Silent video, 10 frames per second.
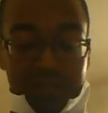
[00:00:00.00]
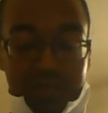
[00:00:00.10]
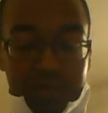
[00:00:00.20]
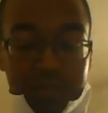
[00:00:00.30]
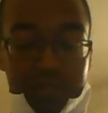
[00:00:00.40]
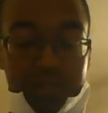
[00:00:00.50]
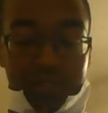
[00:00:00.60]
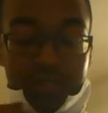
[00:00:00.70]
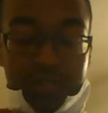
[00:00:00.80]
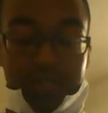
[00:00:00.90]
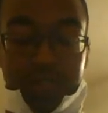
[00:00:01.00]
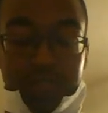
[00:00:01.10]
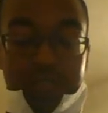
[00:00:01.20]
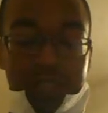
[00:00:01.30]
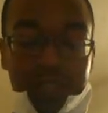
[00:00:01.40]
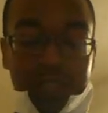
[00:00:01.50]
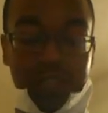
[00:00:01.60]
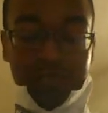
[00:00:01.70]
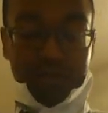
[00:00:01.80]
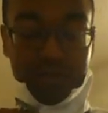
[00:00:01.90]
And make sure your tie is tight,